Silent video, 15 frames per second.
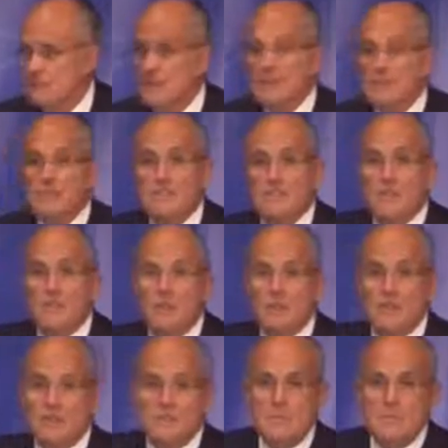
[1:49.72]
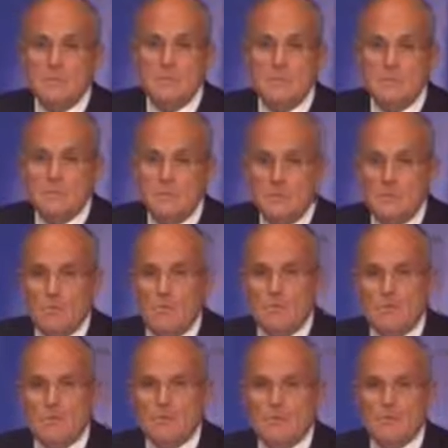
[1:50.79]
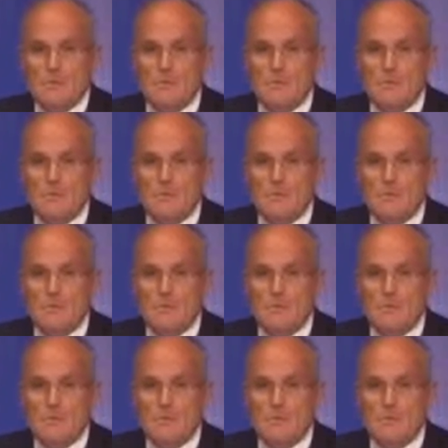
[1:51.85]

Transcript: And every single one of them was